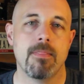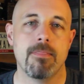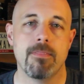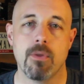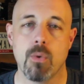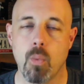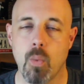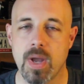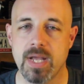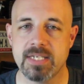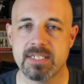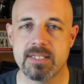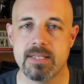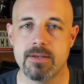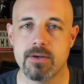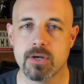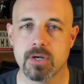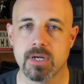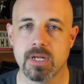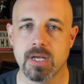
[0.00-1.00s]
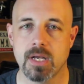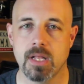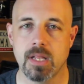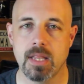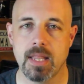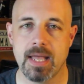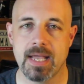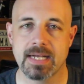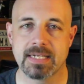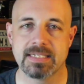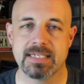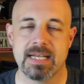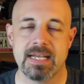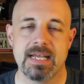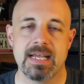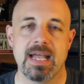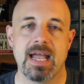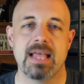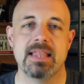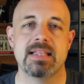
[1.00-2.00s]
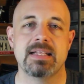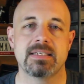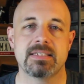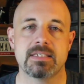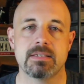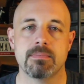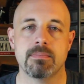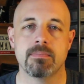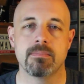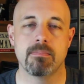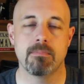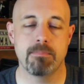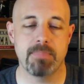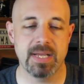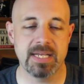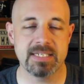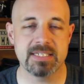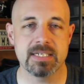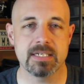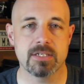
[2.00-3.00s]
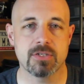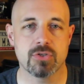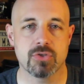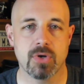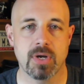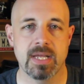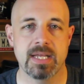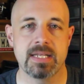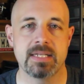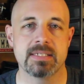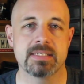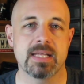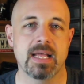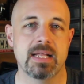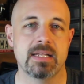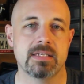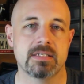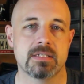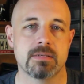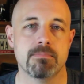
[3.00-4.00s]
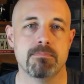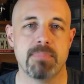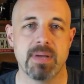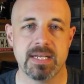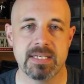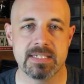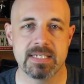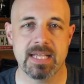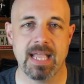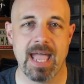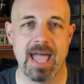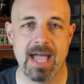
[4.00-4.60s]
the waste that you're going to collect, and then some basic trains and some basic